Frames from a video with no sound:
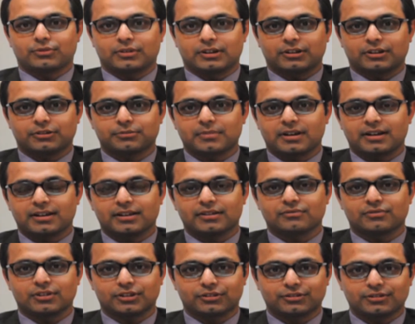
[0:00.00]
As far as
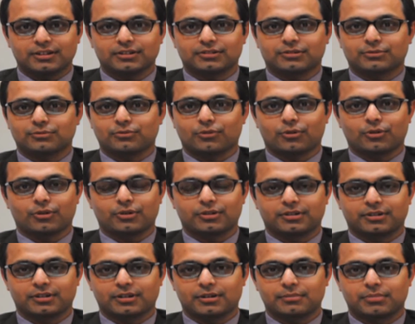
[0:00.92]
my wish list for
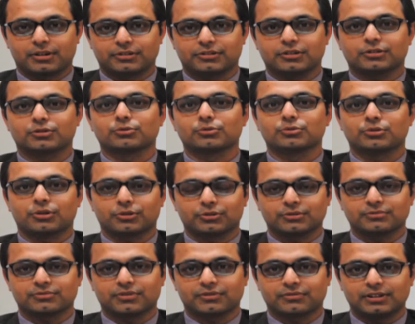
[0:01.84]
budget
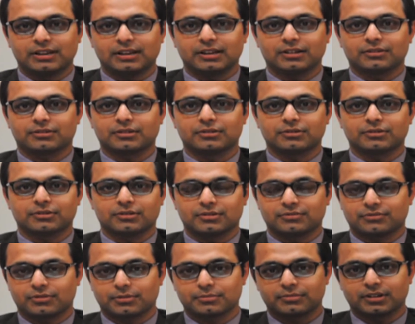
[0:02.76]
2015 is
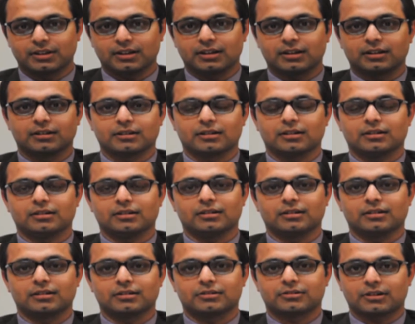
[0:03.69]
concerned from the
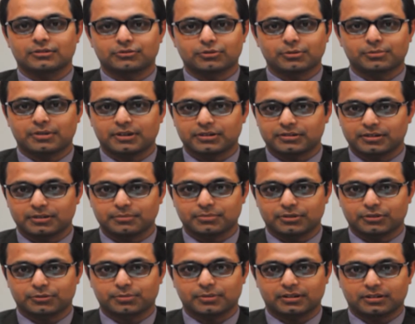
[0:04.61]
transfer pricing
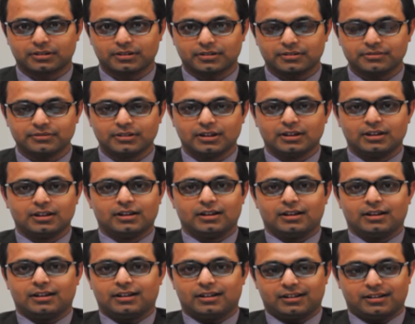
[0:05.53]
perspective,
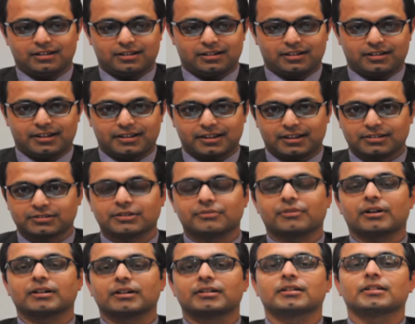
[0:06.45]
it has
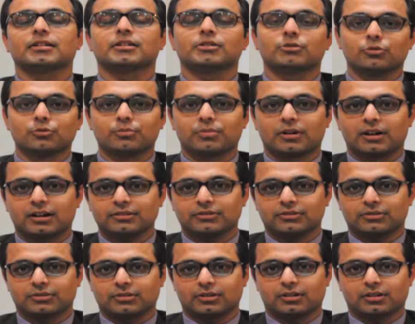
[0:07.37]
divided in two
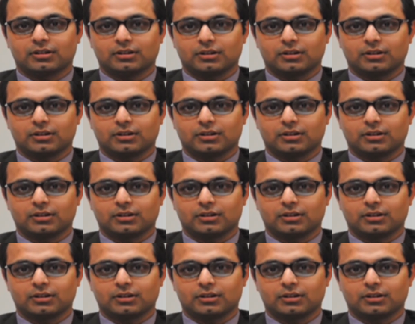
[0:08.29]
parts.